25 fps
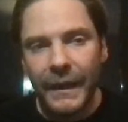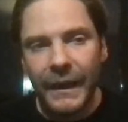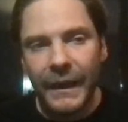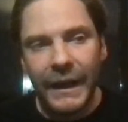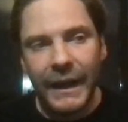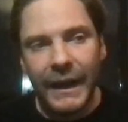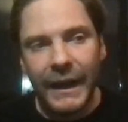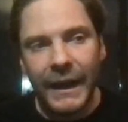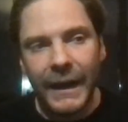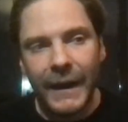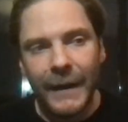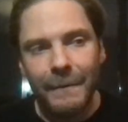
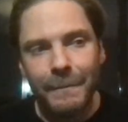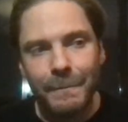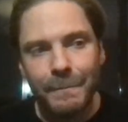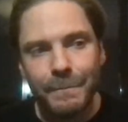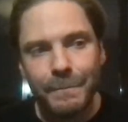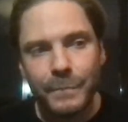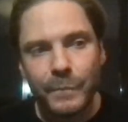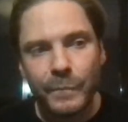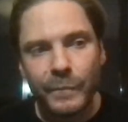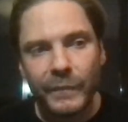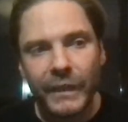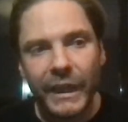
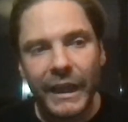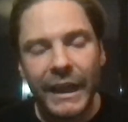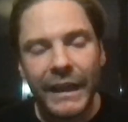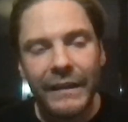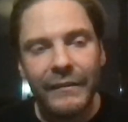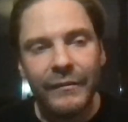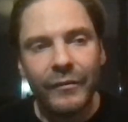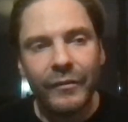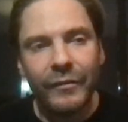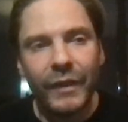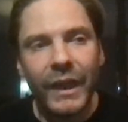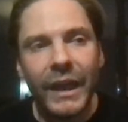
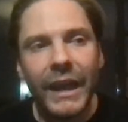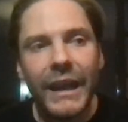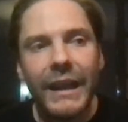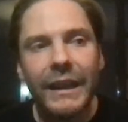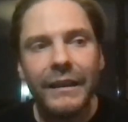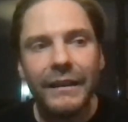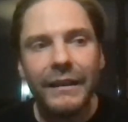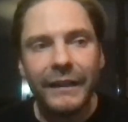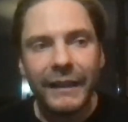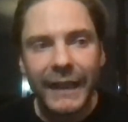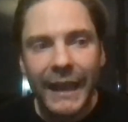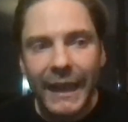and
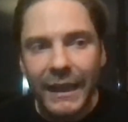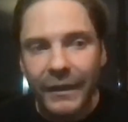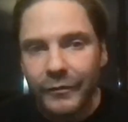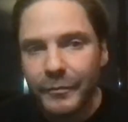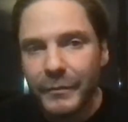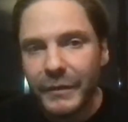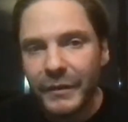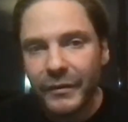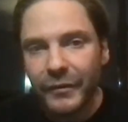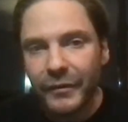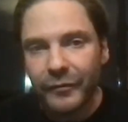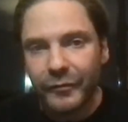they gave
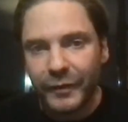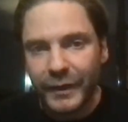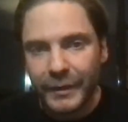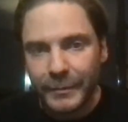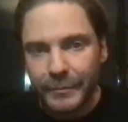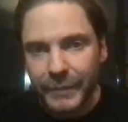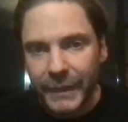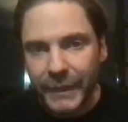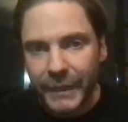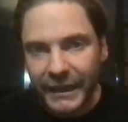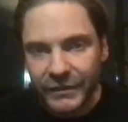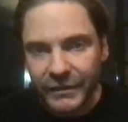me the
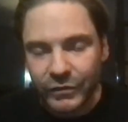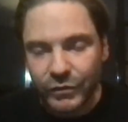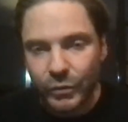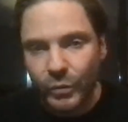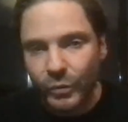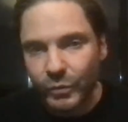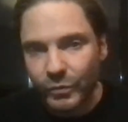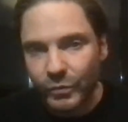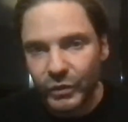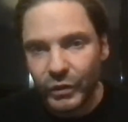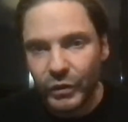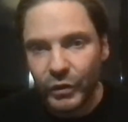feedback
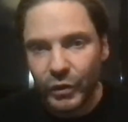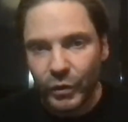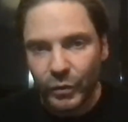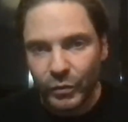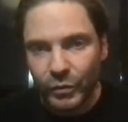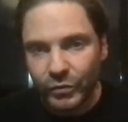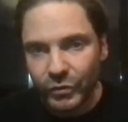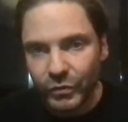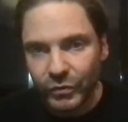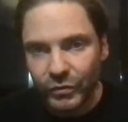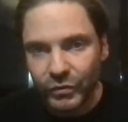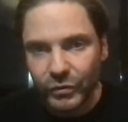to
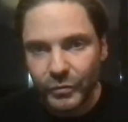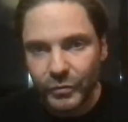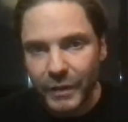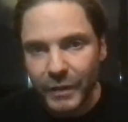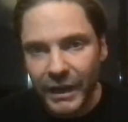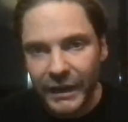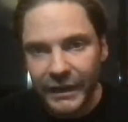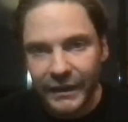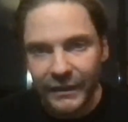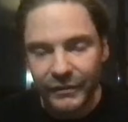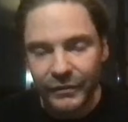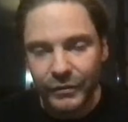
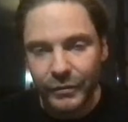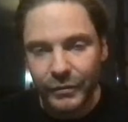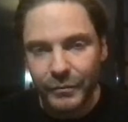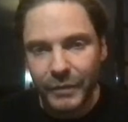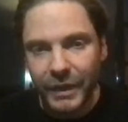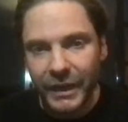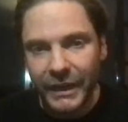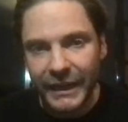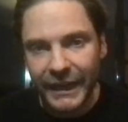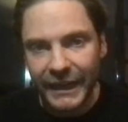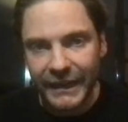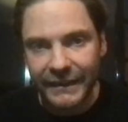
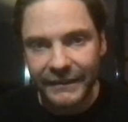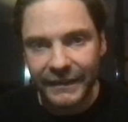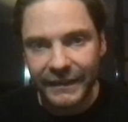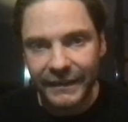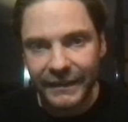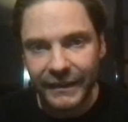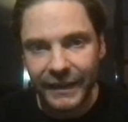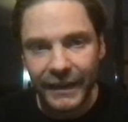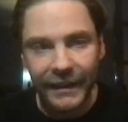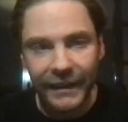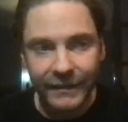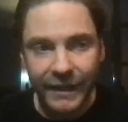my
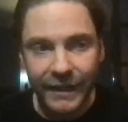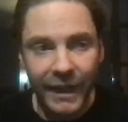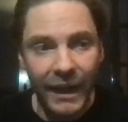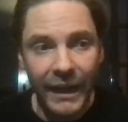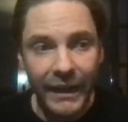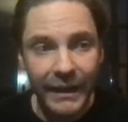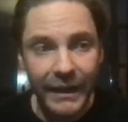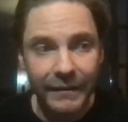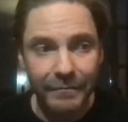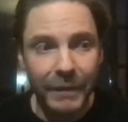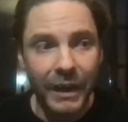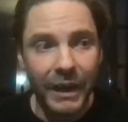acting, and
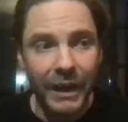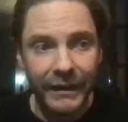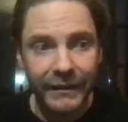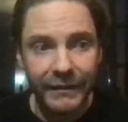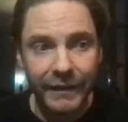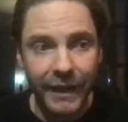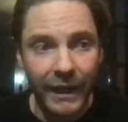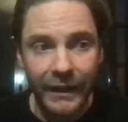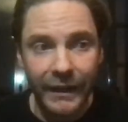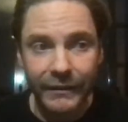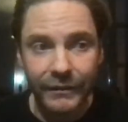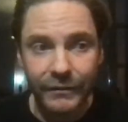I
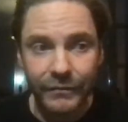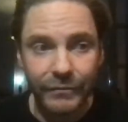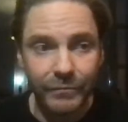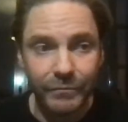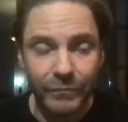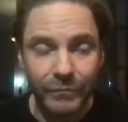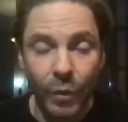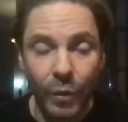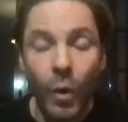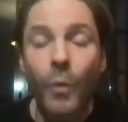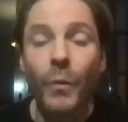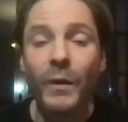
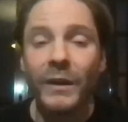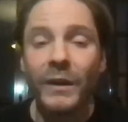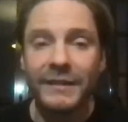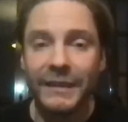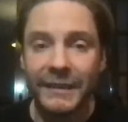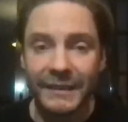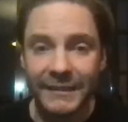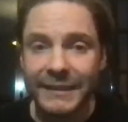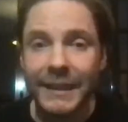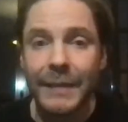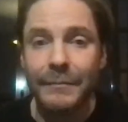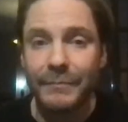always
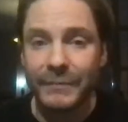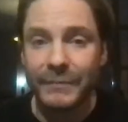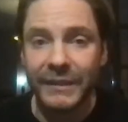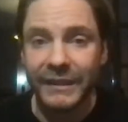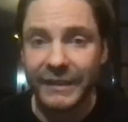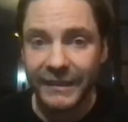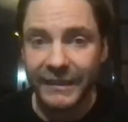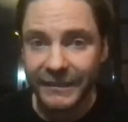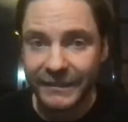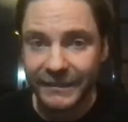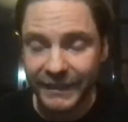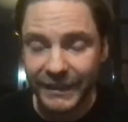accepted
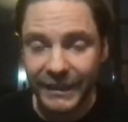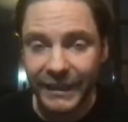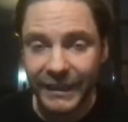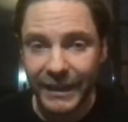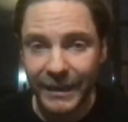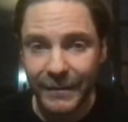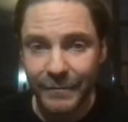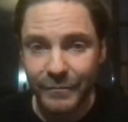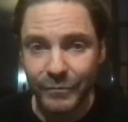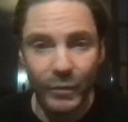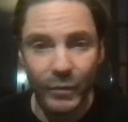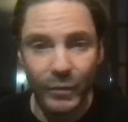it
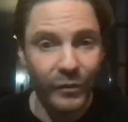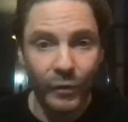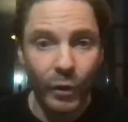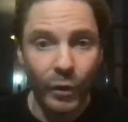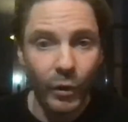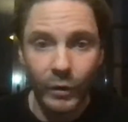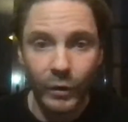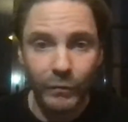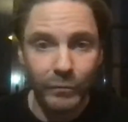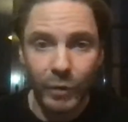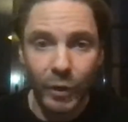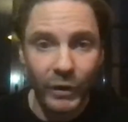with
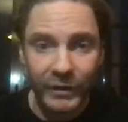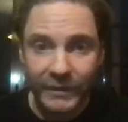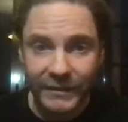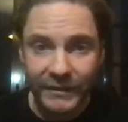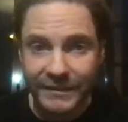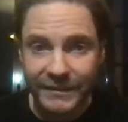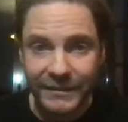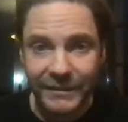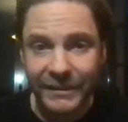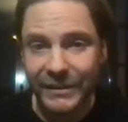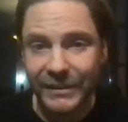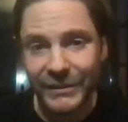all
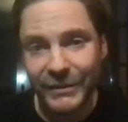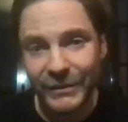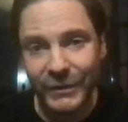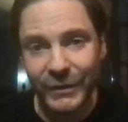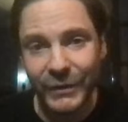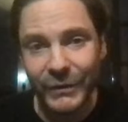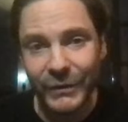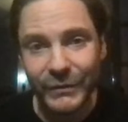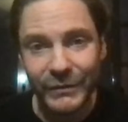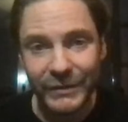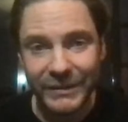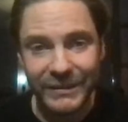honesty.
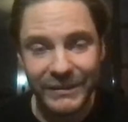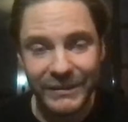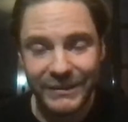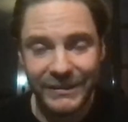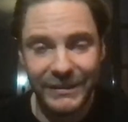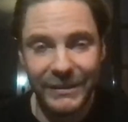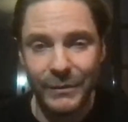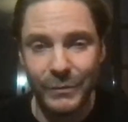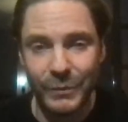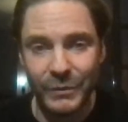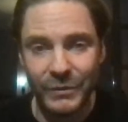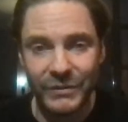
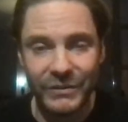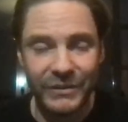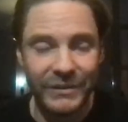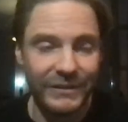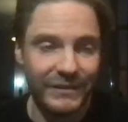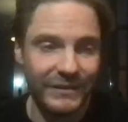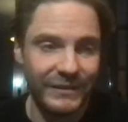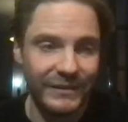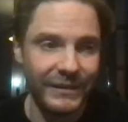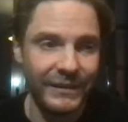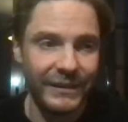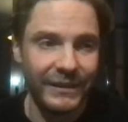It was
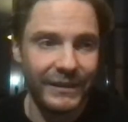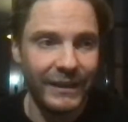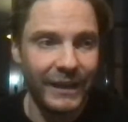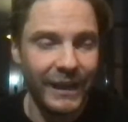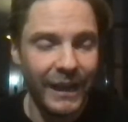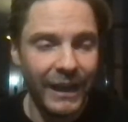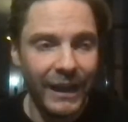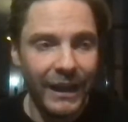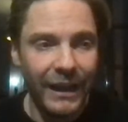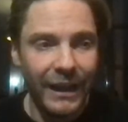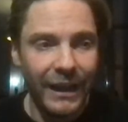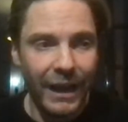just a
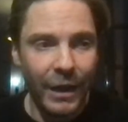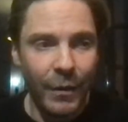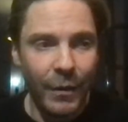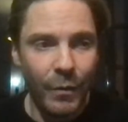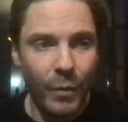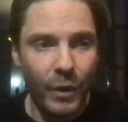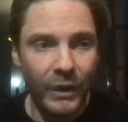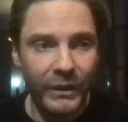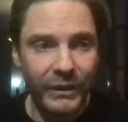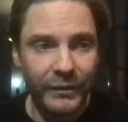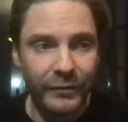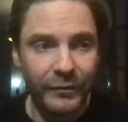
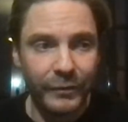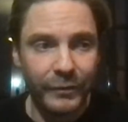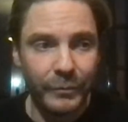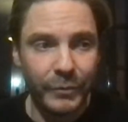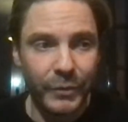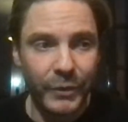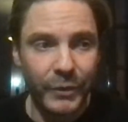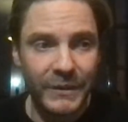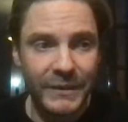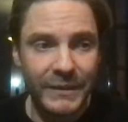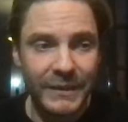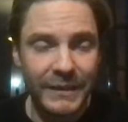wonderful
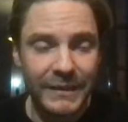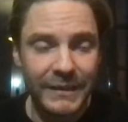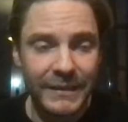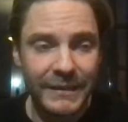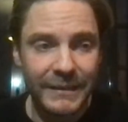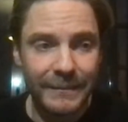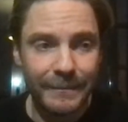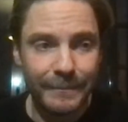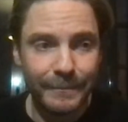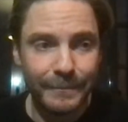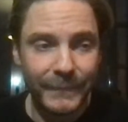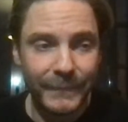process.